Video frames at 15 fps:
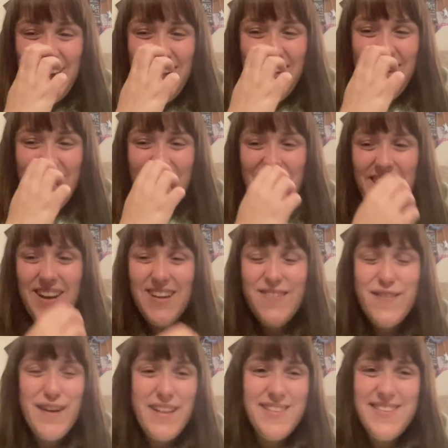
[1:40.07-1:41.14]
Oh,
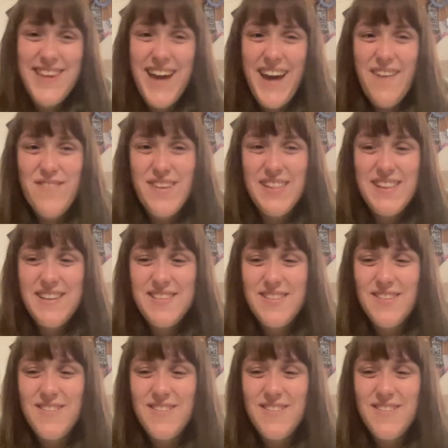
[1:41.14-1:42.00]
fantabulous.